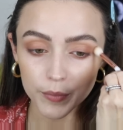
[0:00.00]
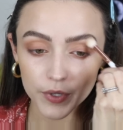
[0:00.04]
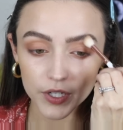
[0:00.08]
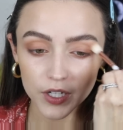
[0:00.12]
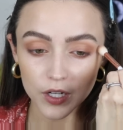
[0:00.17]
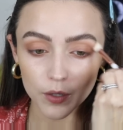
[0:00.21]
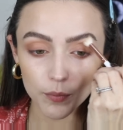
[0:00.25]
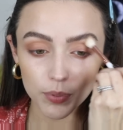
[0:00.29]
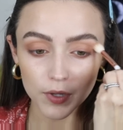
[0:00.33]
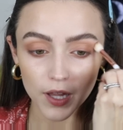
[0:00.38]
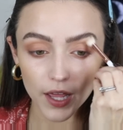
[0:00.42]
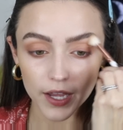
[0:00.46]
I'm
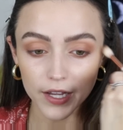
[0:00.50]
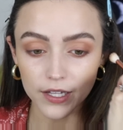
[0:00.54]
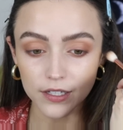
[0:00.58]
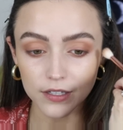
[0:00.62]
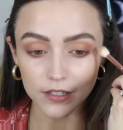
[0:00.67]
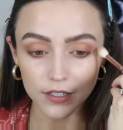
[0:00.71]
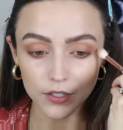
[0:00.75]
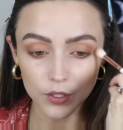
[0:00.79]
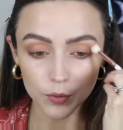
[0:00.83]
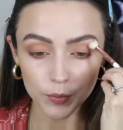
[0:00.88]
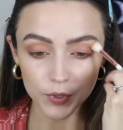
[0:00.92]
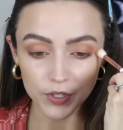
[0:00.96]
gonna apply a
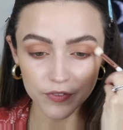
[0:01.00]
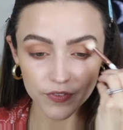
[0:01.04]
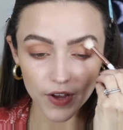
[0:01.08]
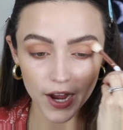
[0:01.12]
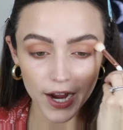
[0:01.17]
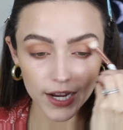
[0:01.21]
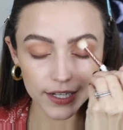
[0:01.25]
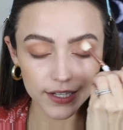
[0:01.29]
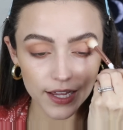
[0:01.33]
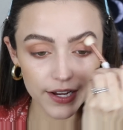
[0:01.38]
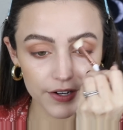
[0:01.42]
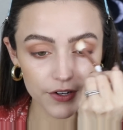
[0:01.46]
little bit of
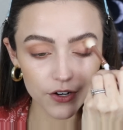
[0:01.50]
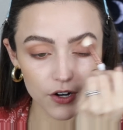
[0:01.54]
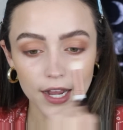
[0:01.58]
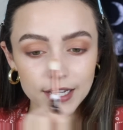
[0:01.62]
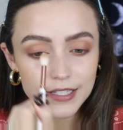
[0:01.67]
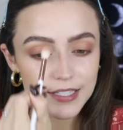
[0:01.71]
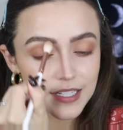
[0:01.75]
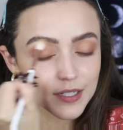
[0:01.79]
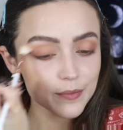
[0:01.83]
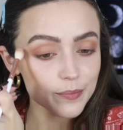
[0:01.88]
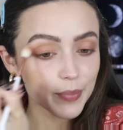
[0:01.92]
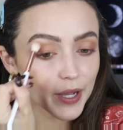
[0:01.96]
eyeliner. I
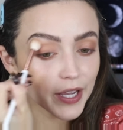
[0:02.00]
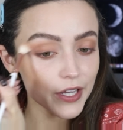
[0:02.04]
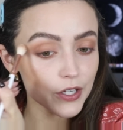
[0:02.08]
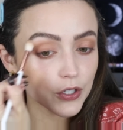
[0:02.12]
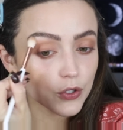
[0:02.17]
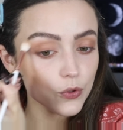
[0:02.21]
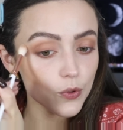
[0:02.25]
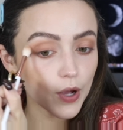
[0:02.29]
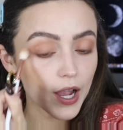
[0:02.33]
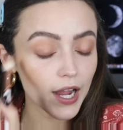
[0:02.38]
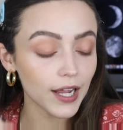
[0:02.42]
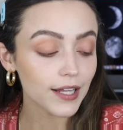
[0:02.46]
didn't buy a
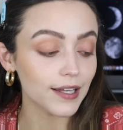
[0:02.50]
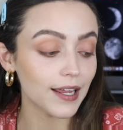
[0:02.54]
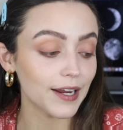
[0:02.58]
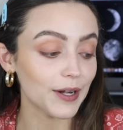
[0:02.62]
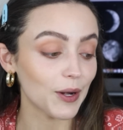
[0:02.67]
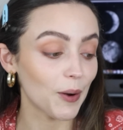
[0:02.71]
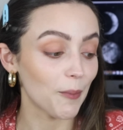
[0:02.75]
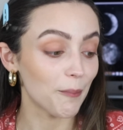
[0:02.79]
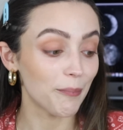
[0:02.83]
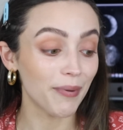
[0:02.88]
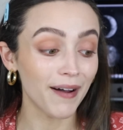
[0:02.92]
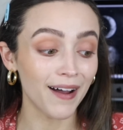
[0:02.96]
new
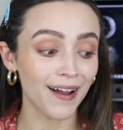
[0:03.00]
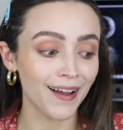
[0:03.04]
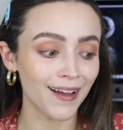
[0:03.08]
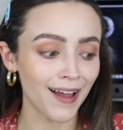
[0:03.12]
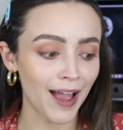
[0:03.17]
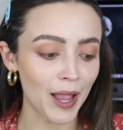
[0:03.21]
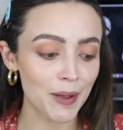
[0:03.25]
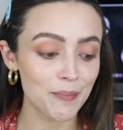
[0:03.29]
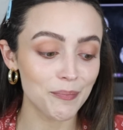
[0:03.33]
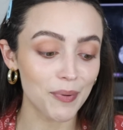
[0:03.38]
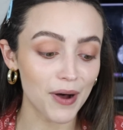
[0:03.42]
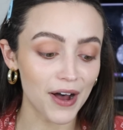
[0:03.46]
eyeliner, but
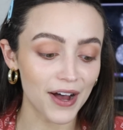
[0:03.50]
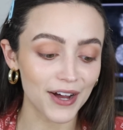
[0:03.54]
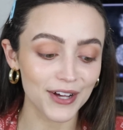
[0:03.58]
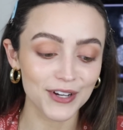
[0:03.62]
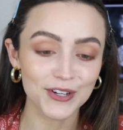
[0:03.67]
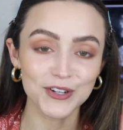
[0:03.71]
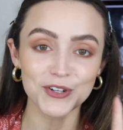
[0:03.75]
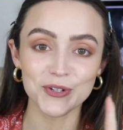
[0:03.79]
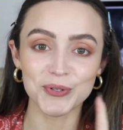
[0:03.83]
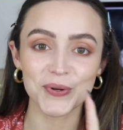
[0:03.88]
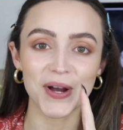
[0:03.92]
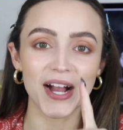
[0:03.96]
I bought
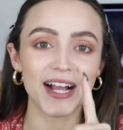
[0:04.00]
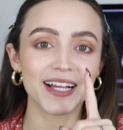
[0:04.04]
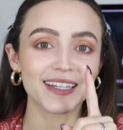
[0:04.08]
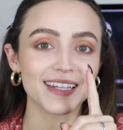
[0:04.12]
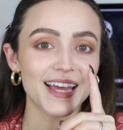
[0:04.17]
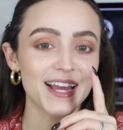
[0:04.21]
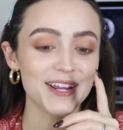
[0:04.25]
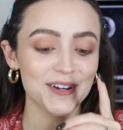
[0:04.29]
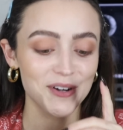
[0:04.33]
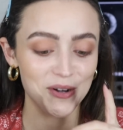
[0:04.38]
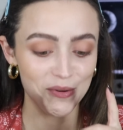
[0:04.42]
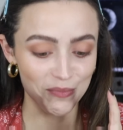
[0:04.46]
a new
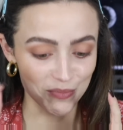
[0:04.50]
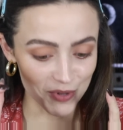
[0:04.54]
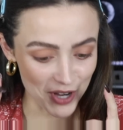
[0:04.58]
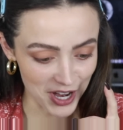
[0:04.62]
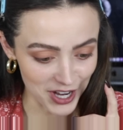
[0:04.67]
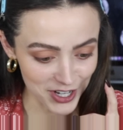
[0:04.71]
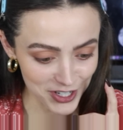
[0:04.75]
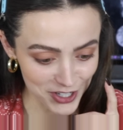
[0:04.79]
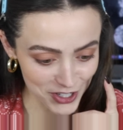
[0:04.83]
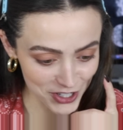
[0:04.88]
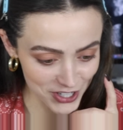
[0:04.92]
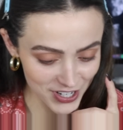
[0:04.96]
eyeliner
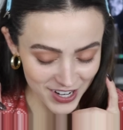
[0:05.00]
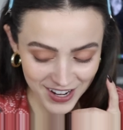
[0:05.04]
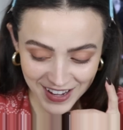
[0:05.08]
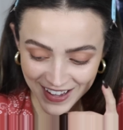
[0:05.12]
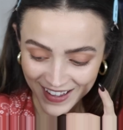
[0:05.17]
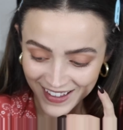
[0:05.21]
brush.